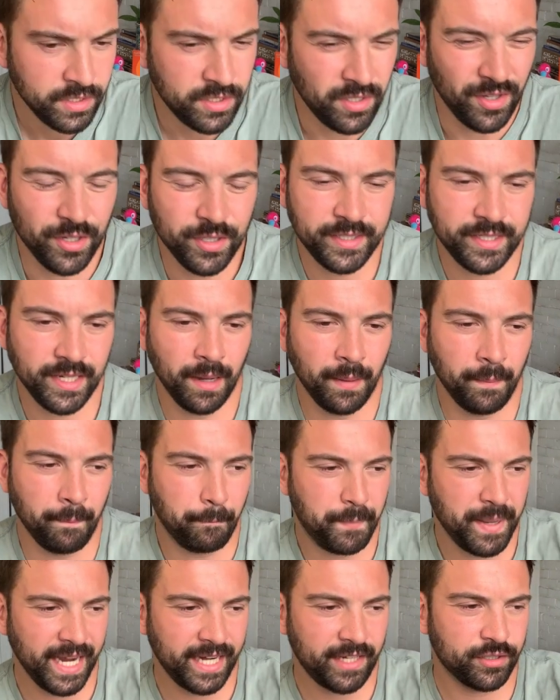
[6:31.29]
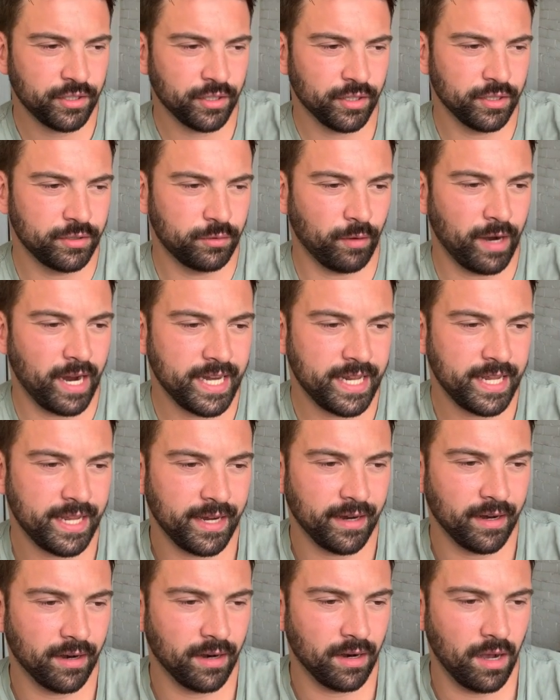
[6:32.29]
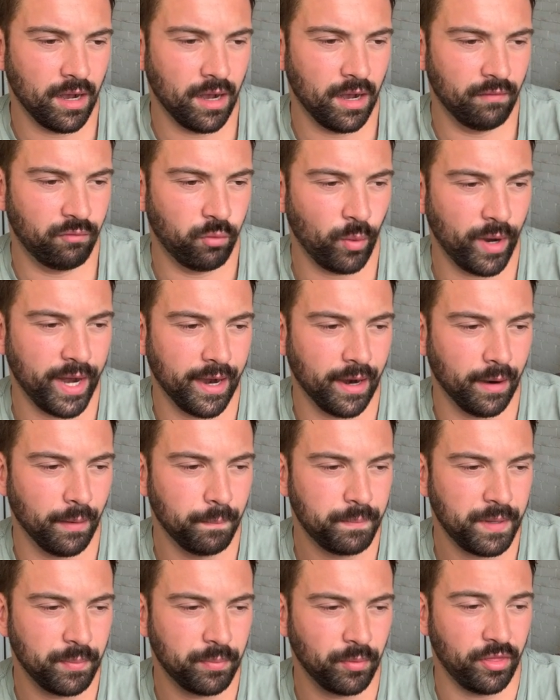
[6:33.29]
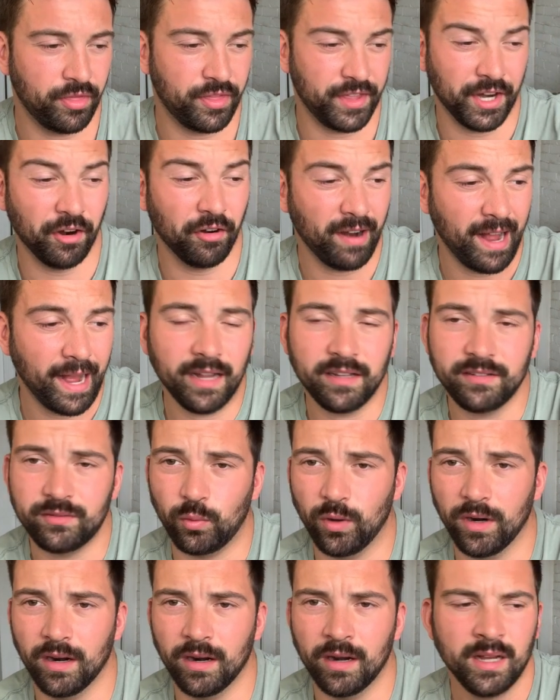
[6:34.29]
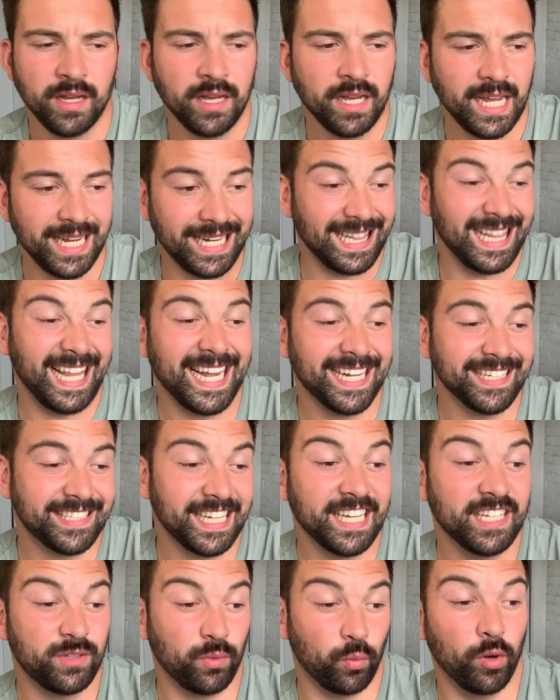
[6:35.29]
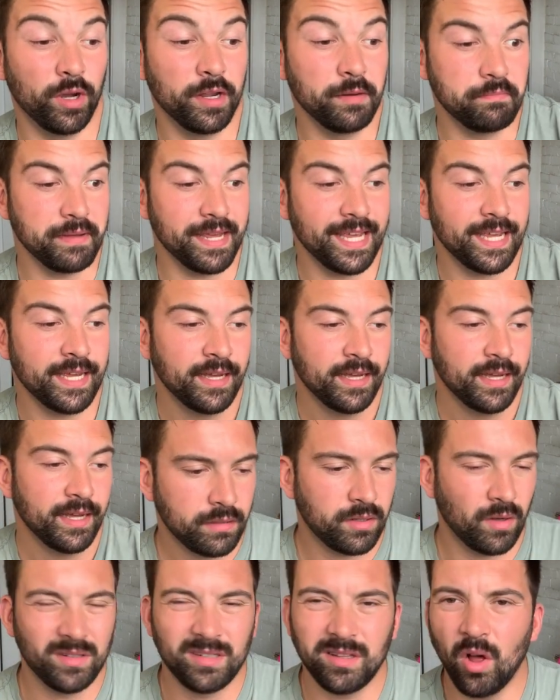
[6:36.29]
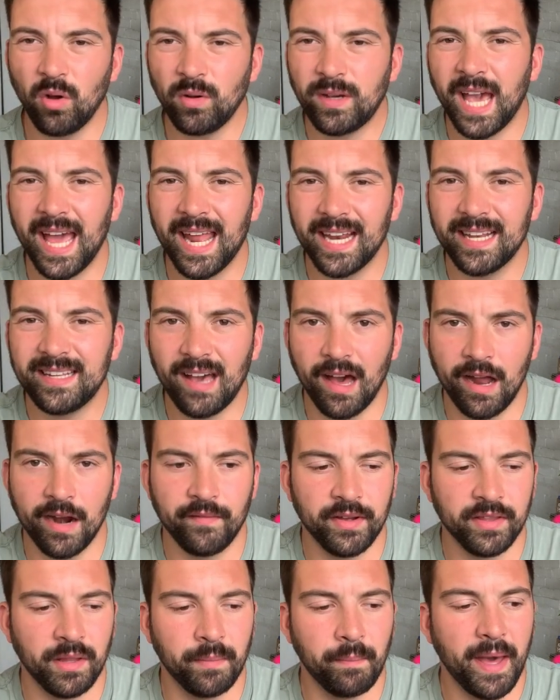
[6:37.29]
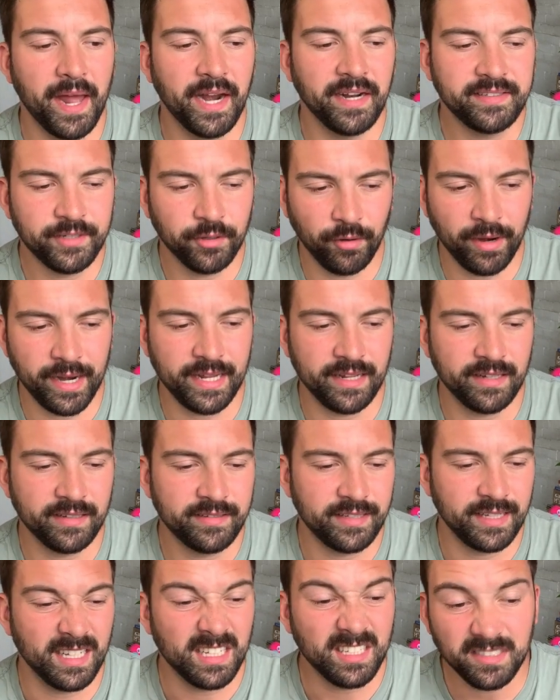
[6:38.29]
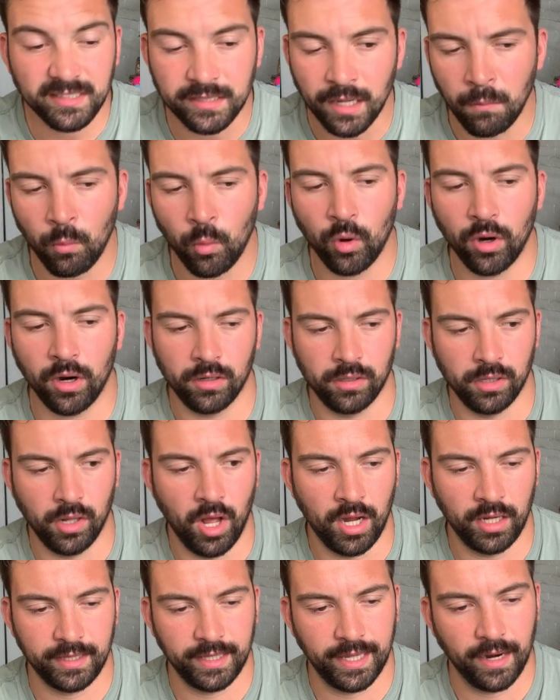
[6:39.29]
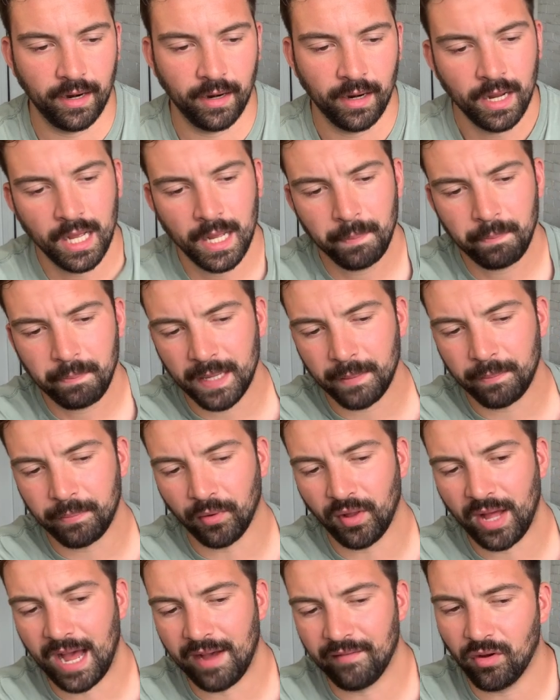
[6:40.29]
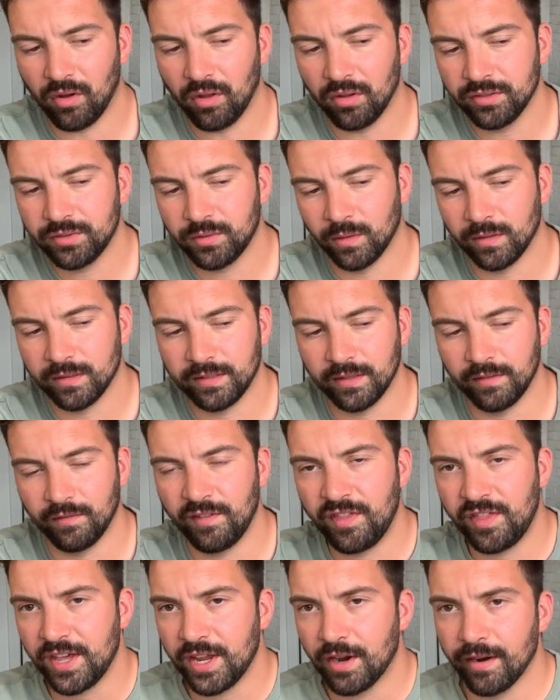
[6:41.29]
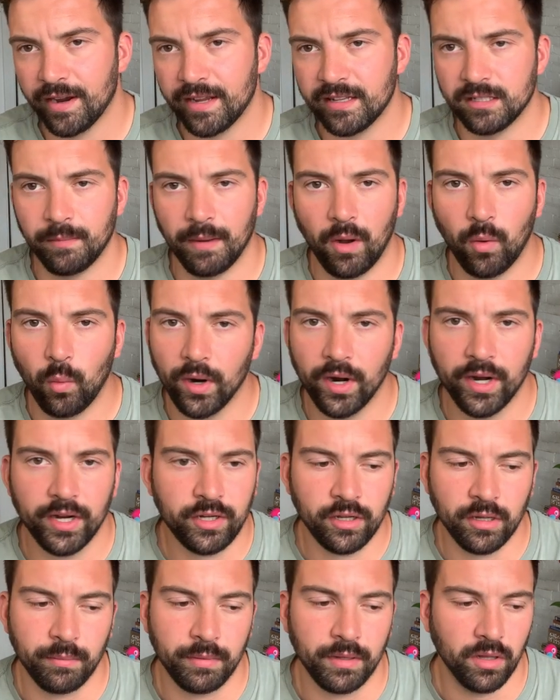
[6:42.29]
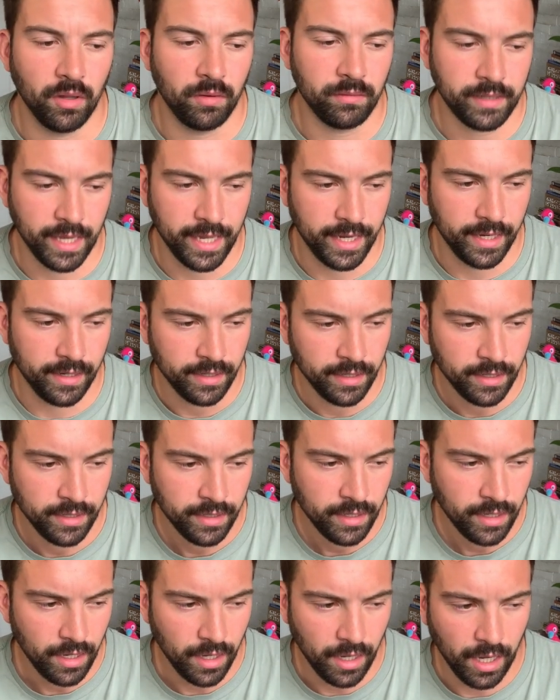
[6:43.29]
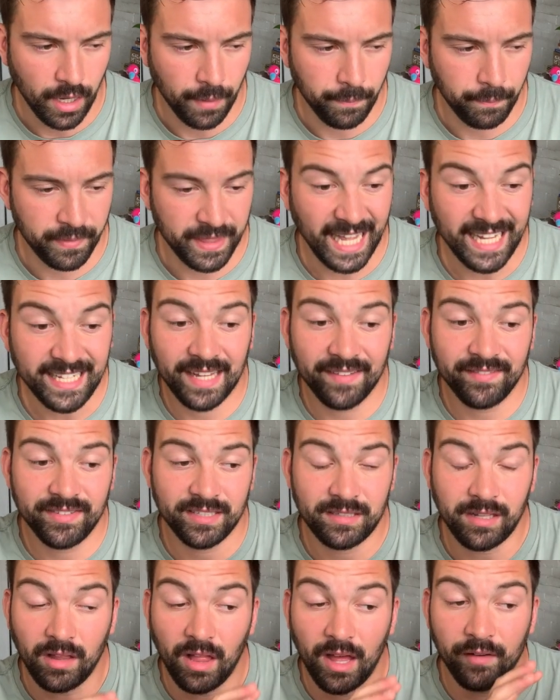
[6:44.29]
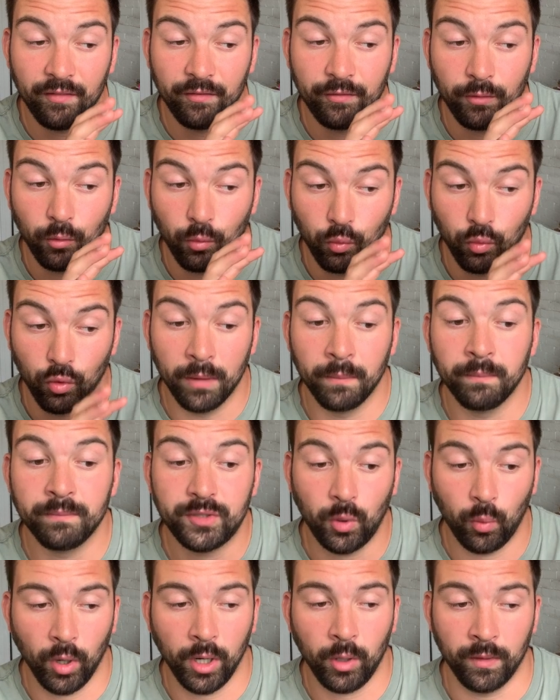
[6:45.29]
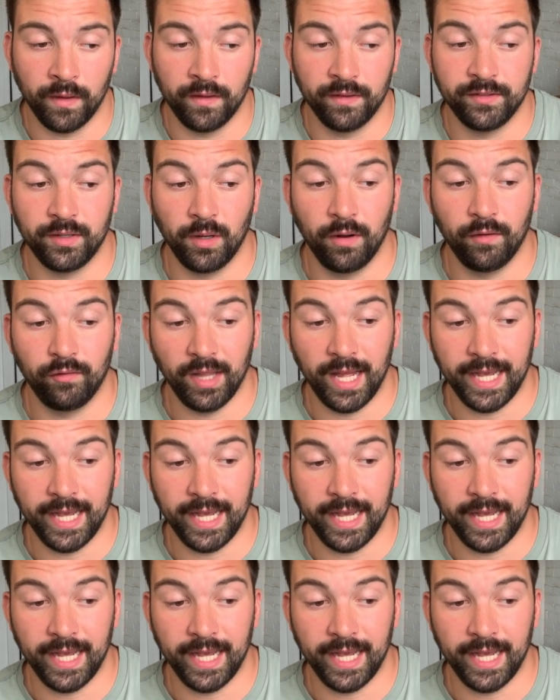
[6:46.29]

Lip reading: So there's some pictures right here of where people theorize where Atlantis would be. So it's located kind of in the Mediterranean Sea, somewhere along there. People have all sorts of theories about where it could be located, but that gives us a lot of room to work with. So